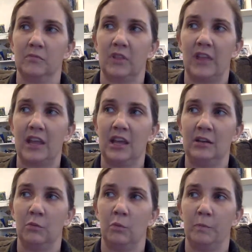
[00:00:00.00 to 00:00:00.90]
they
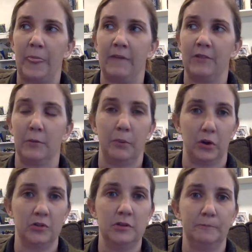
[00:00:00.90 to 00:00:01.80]
can, if they're
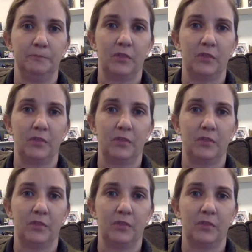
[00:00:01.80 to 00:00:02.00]
burned,